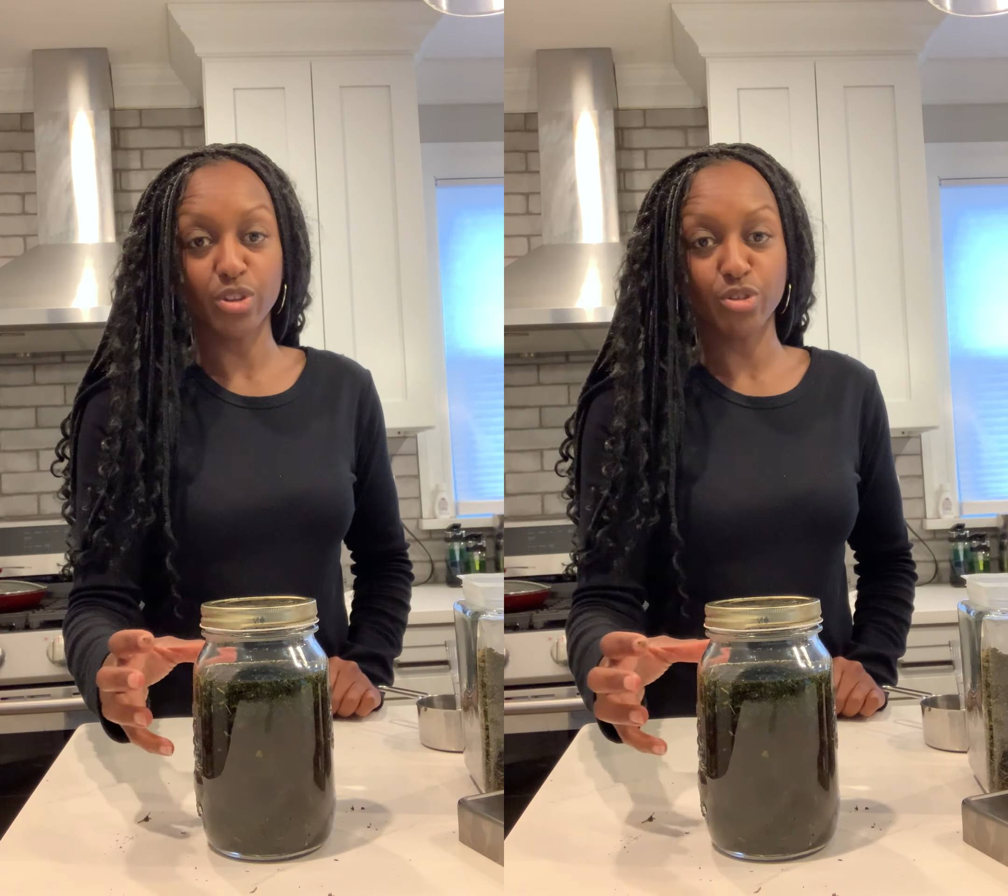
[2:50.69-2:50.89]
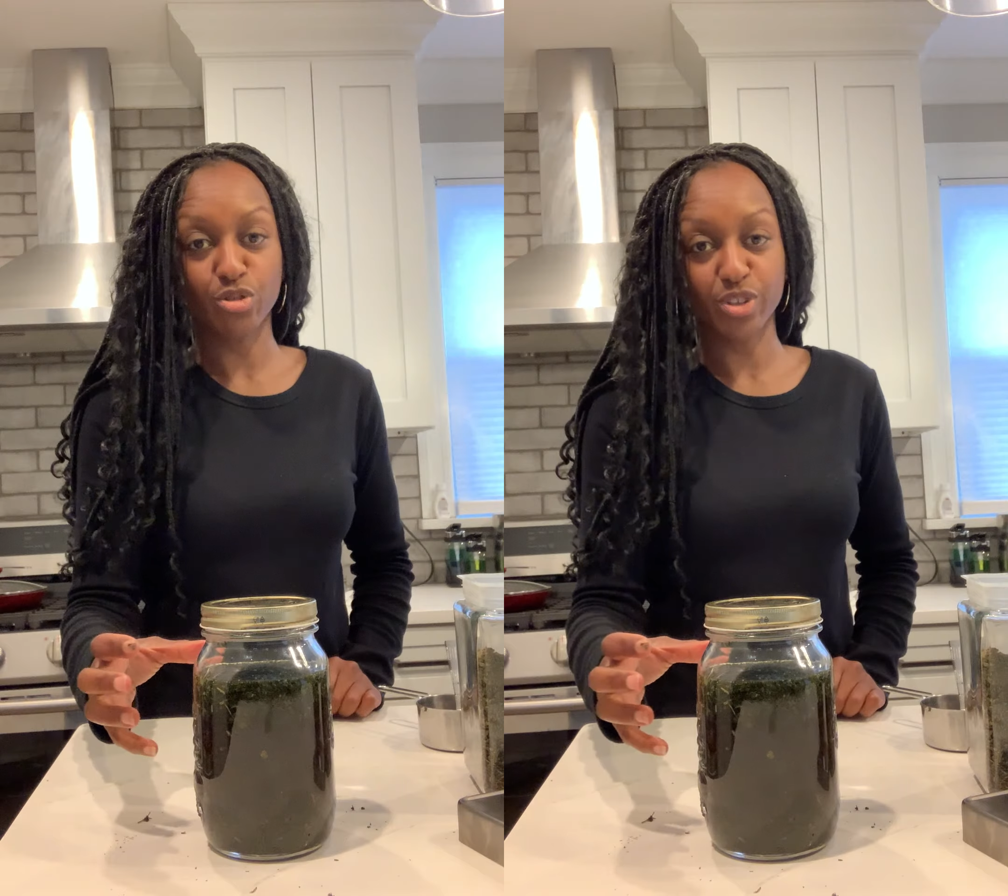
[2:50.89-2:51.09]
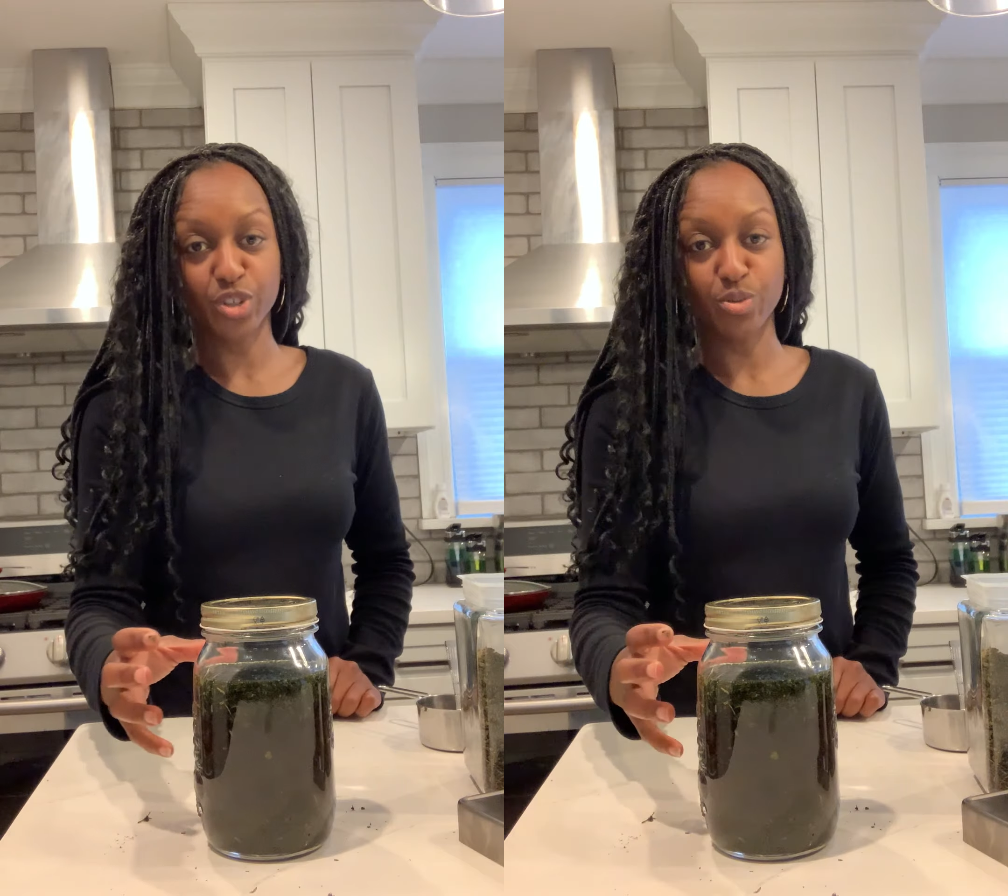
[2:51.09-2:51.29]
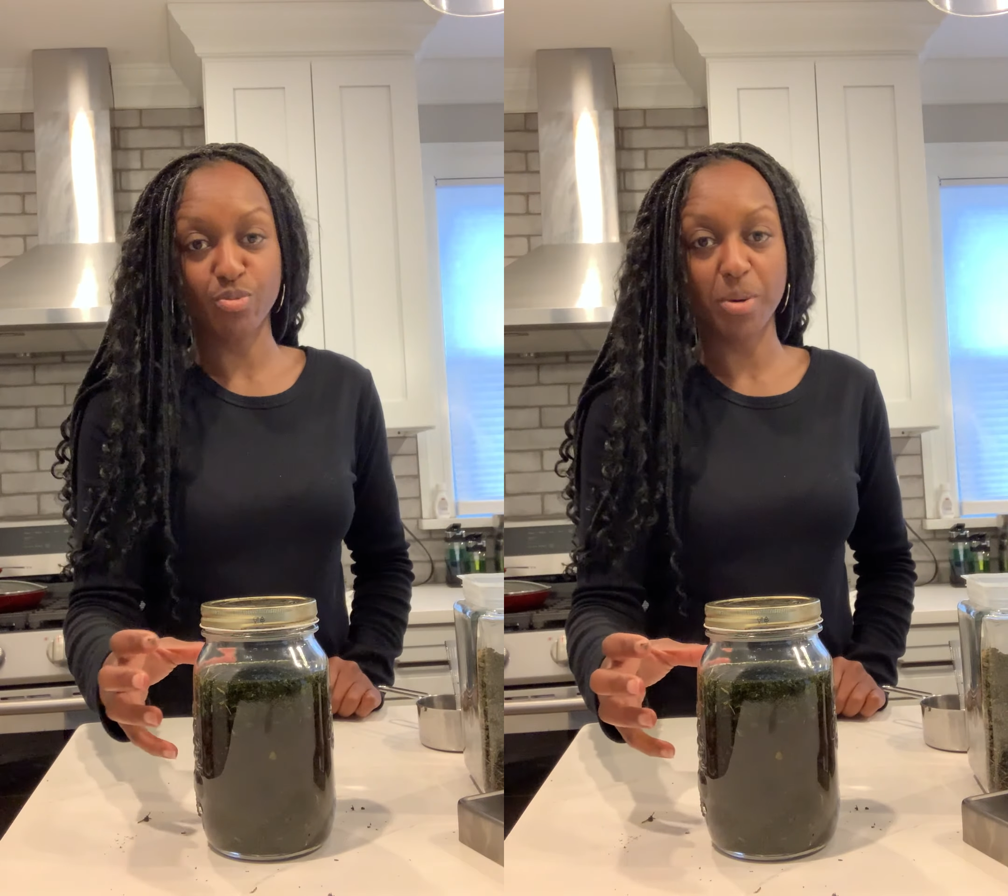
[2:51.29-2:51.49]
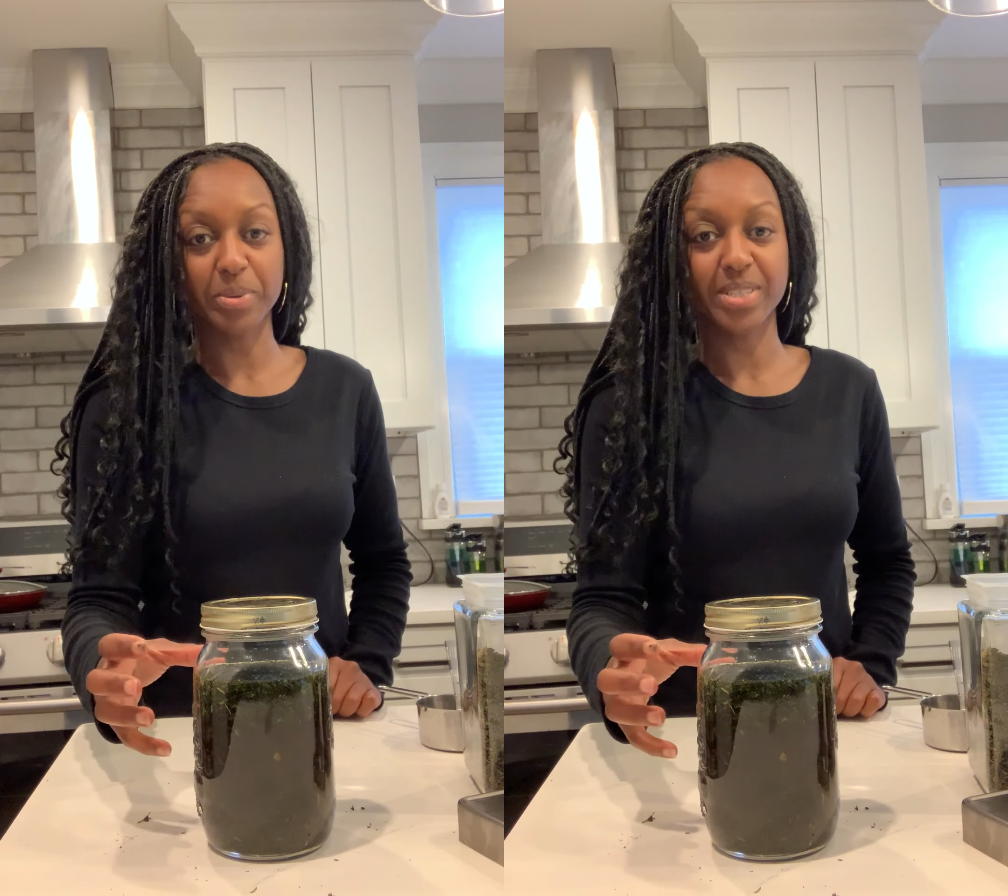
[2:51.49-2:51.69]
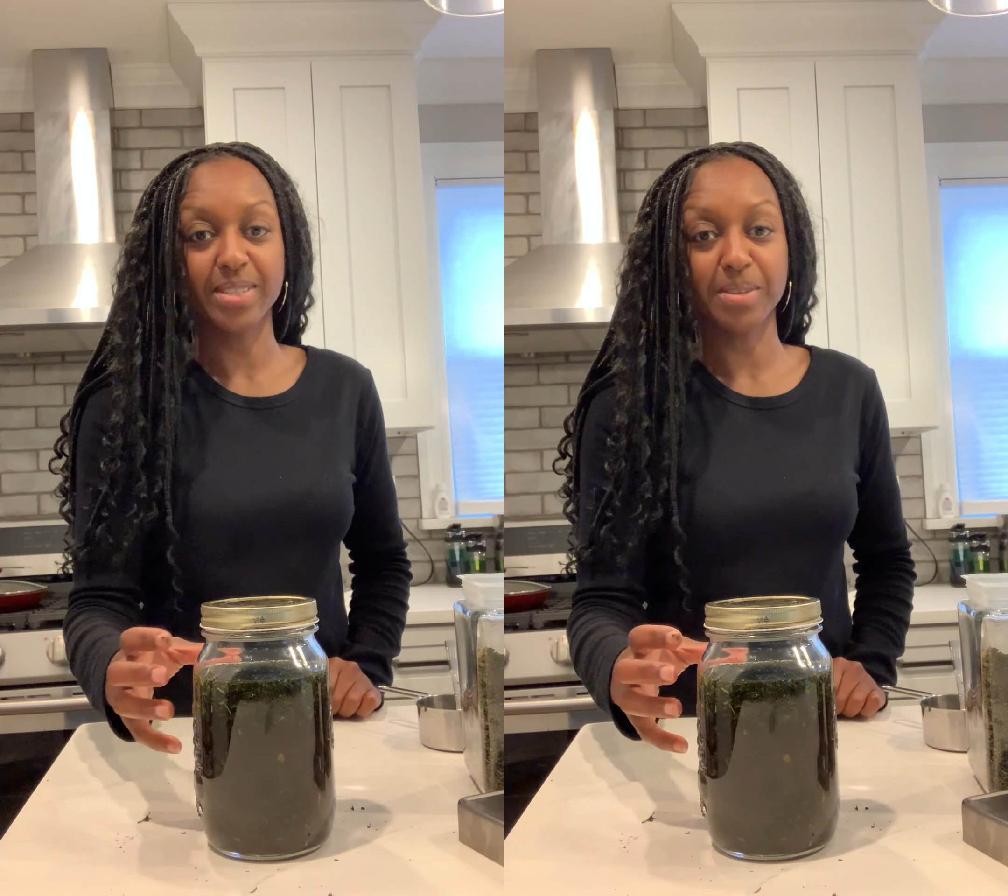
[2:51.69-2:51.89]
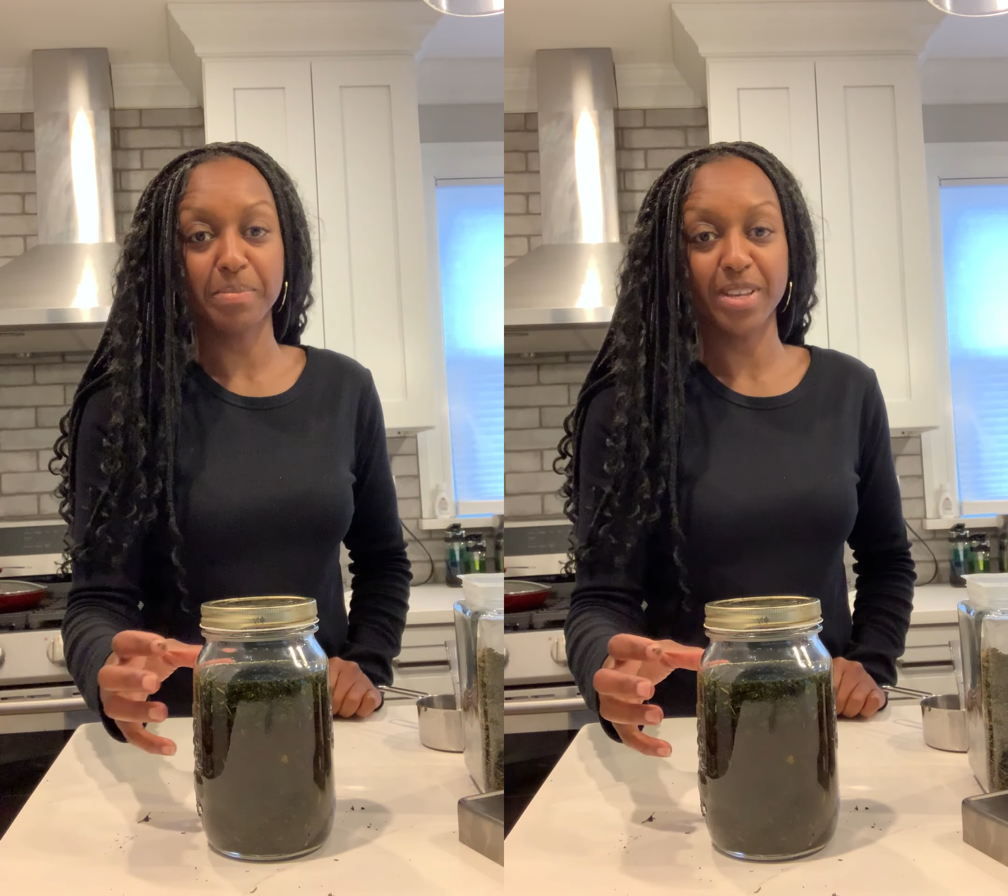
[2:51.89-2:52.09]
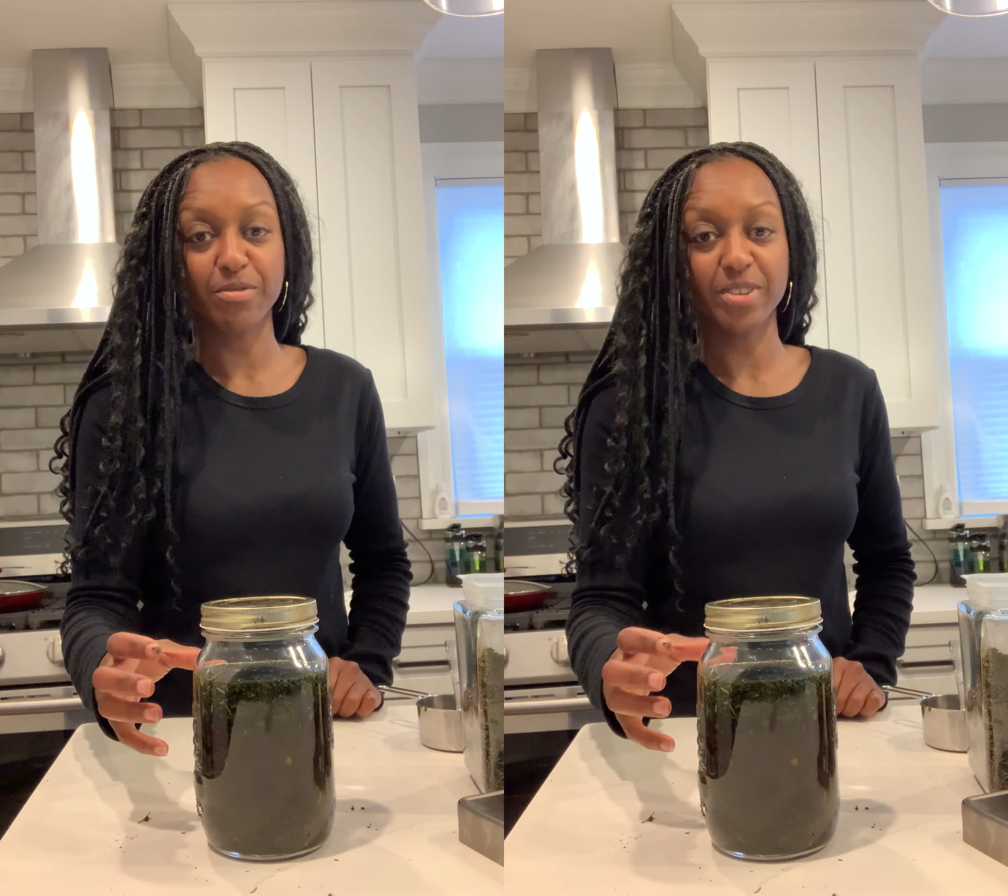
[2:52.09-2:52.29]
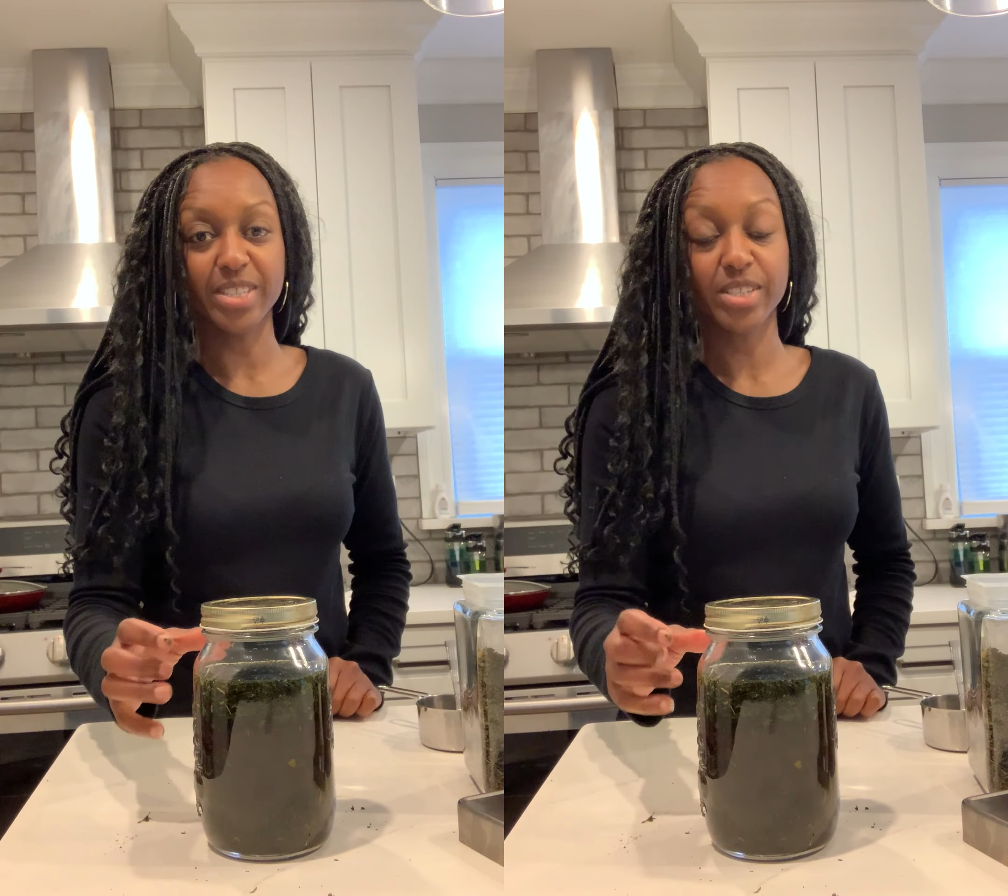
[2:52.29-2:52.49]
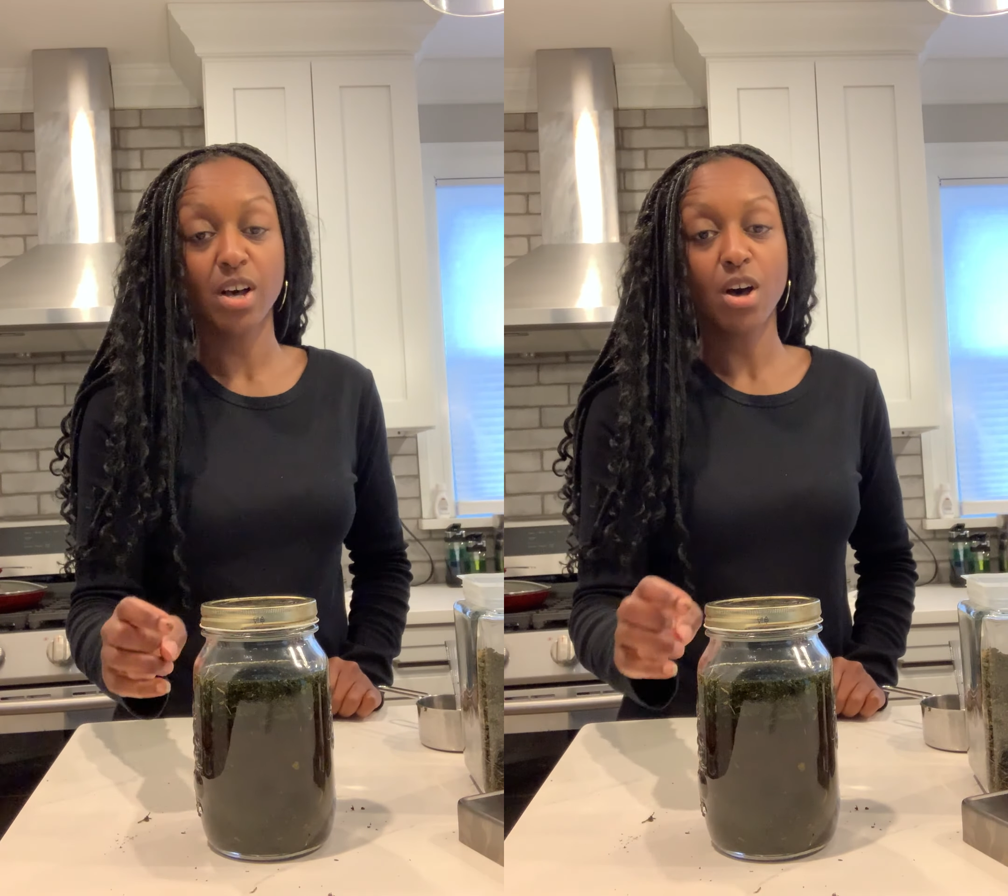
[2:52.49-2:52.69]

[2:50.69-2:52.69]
nutritional properties and benefits